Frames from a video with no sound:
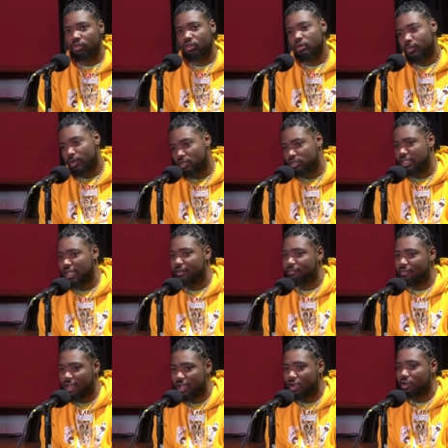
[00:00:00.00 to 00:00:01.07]
you post that
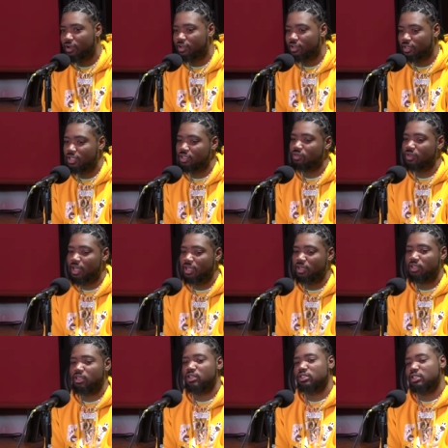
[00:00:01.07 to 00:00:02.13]
flyer, then you got
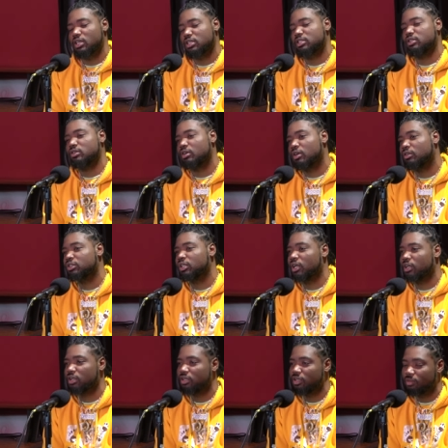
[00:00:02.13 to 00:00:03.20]
niggas that still gonna
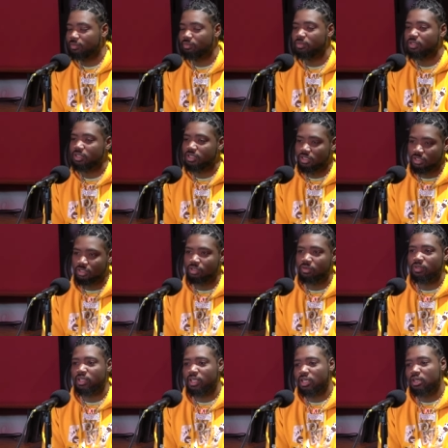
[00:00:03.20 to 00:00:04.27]
try to come do
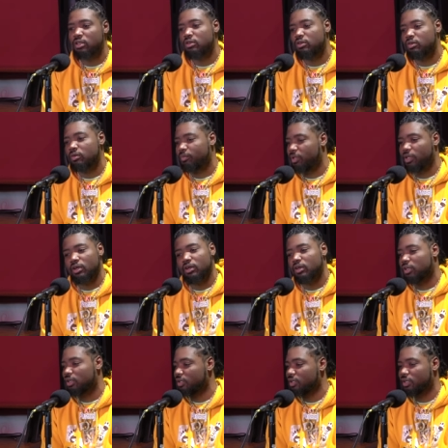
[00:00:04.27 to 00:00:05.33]
what they do.
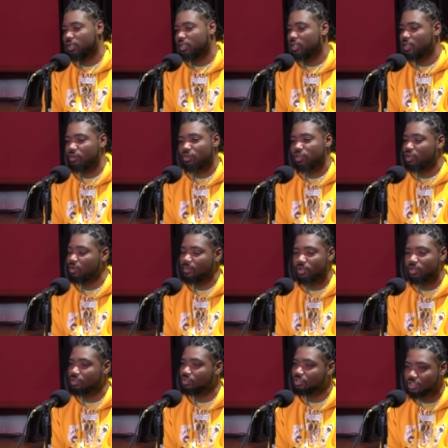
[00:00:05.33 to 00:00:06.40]
Period. Like they don't care
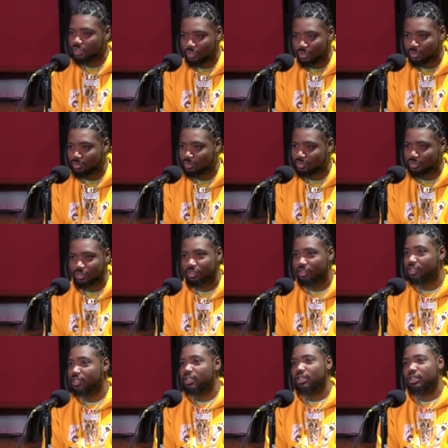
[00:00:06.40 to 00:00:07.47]
about no shows or
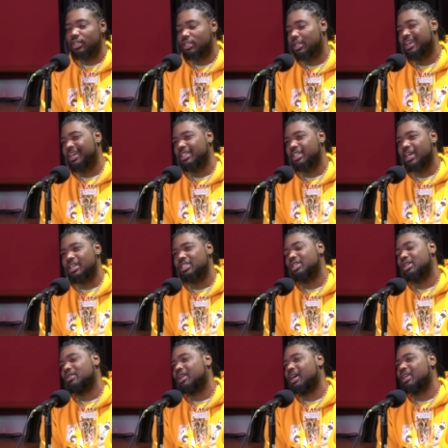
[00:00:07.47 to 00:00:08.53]
nothing like that.
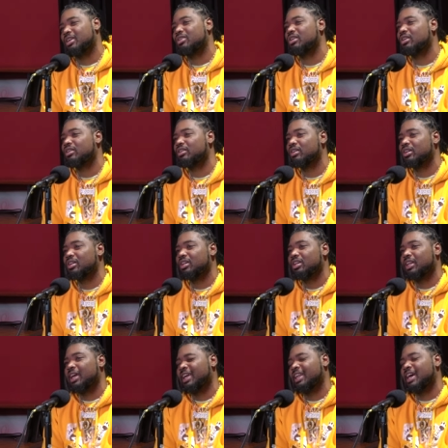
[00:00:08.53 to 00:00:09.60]
So like, you know,
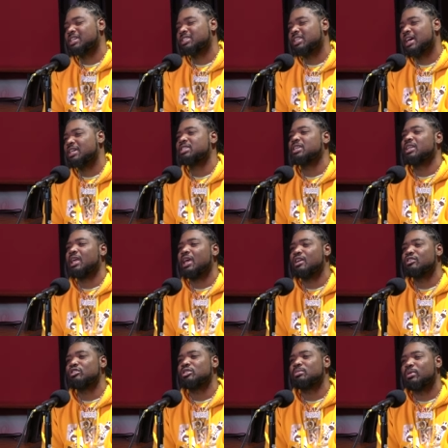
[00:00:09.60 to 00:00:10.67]
like that's that's the
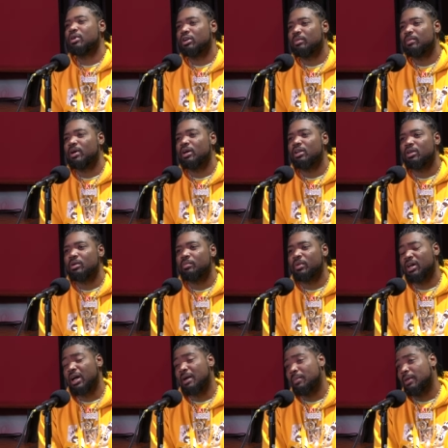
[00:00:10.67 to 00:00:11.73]
dangerous part about it.
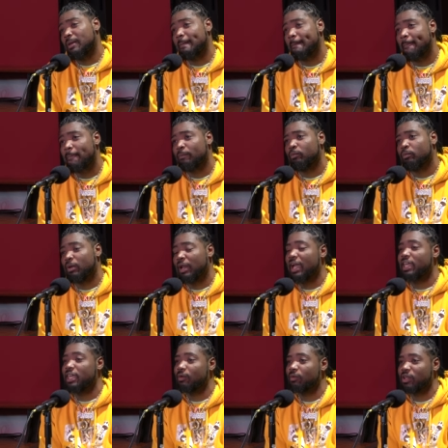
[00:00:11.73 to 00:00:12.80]
But I mean, but
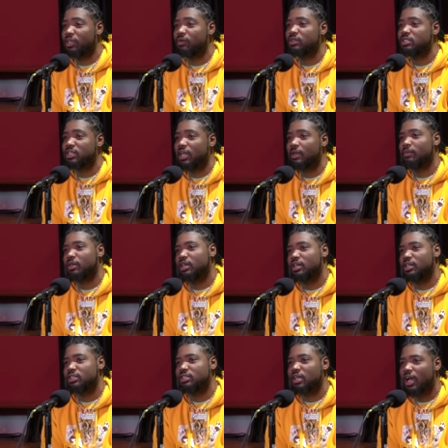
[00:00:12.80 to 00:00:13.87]
I get what he was saying
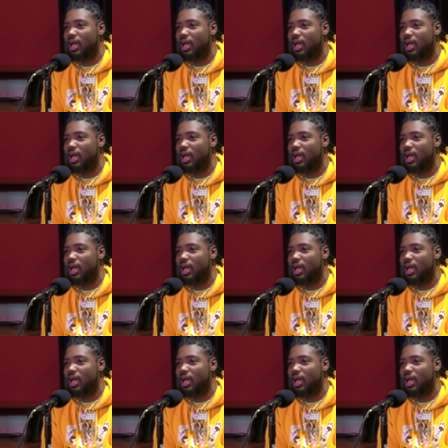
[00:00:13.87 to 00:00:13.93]
because